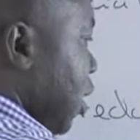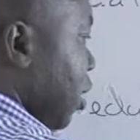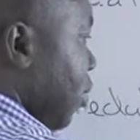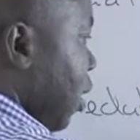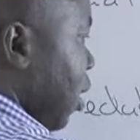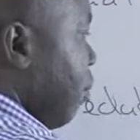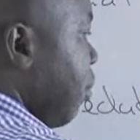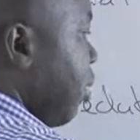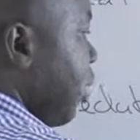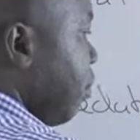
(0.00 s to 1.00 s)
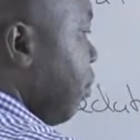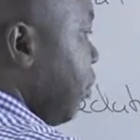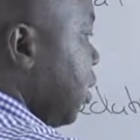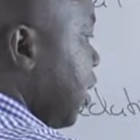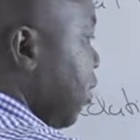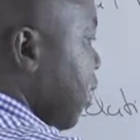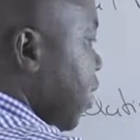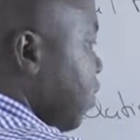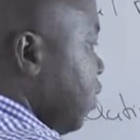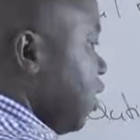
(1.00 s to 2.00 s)
that will enable them to
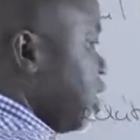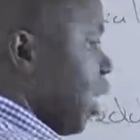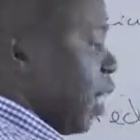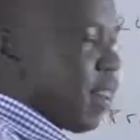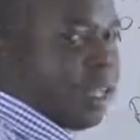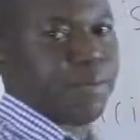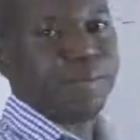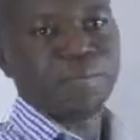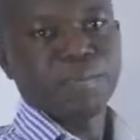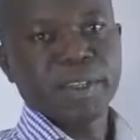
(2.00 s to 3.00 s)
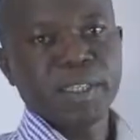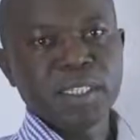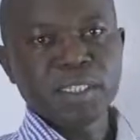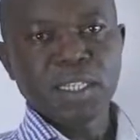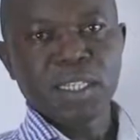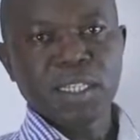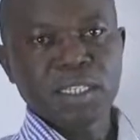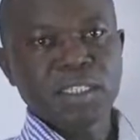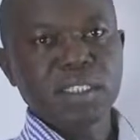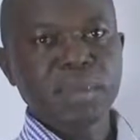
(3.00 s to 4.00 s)
survive each other, such
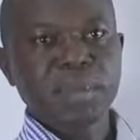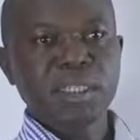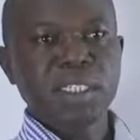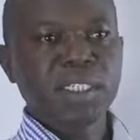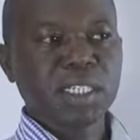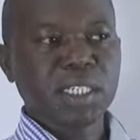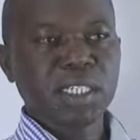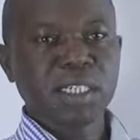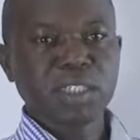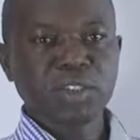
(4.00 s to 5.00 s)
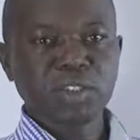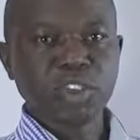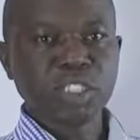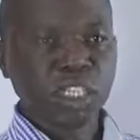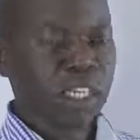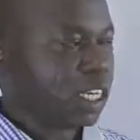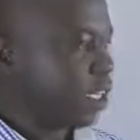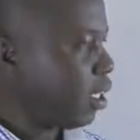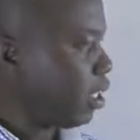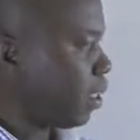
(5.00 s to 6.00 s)
that the predator does not clear
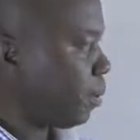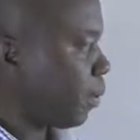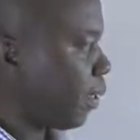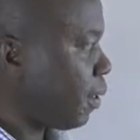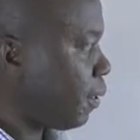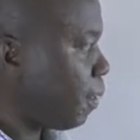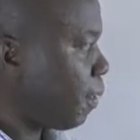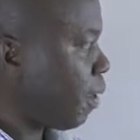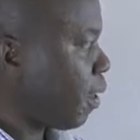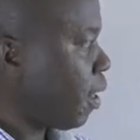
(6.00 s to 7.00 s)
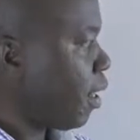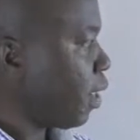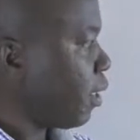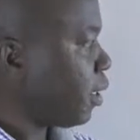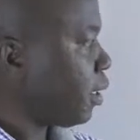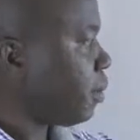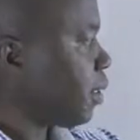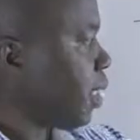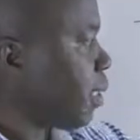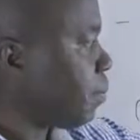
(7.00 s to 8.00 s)
the prey, and at the same
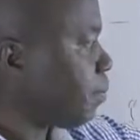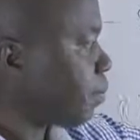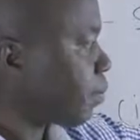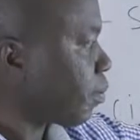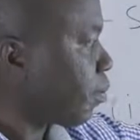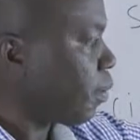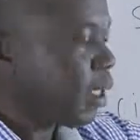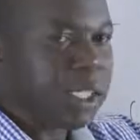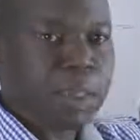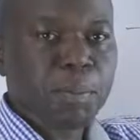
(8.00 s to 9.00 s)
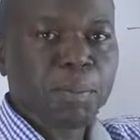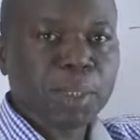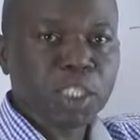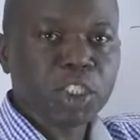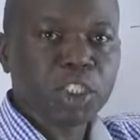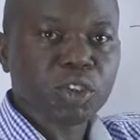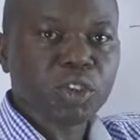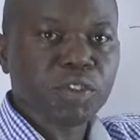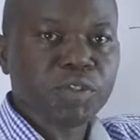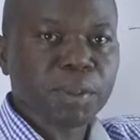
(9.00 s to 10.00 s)
time, the population
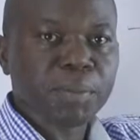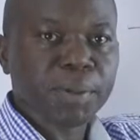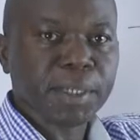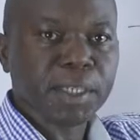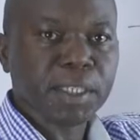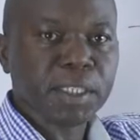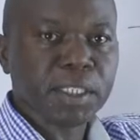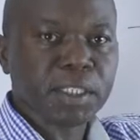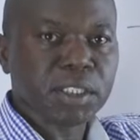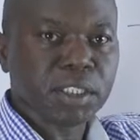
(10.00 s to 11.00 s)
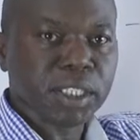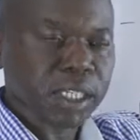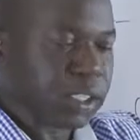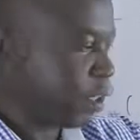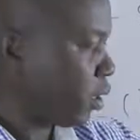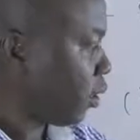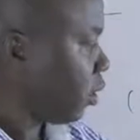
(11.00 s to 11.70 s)
of the prey is checked.